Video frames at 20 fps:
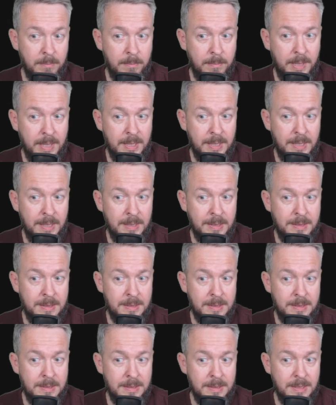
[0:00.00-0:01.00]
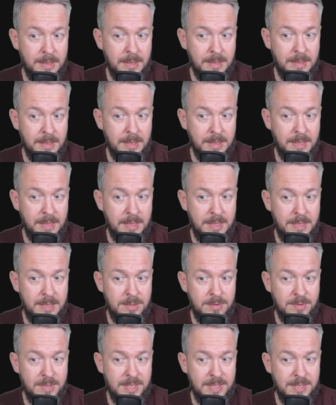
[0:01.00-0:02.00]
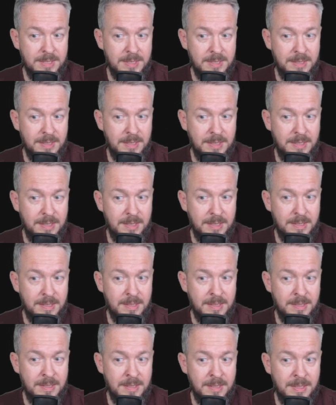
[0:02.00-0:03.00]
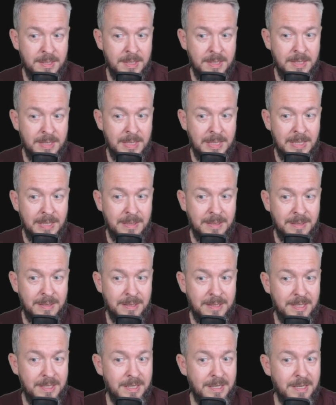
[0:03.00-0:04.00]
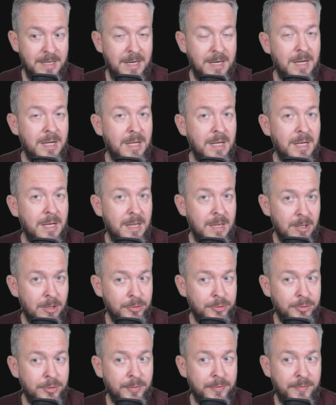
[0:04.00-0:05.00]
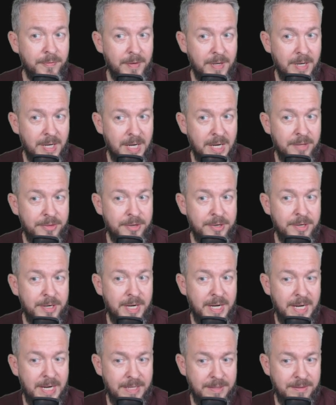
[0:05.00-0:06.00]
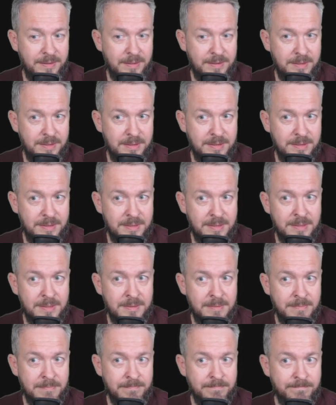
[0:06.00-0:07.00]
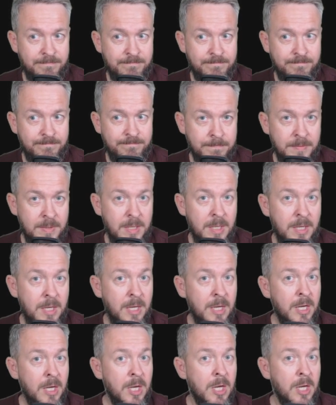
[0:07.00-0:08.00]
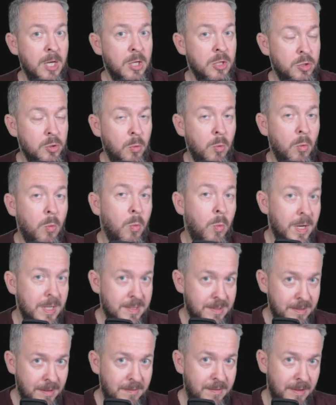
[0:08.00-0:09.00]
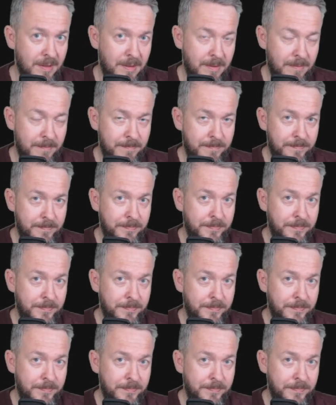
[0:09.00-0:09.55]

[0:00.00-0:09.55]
But as you can see here, there are a lot of other entities. So what's the deal?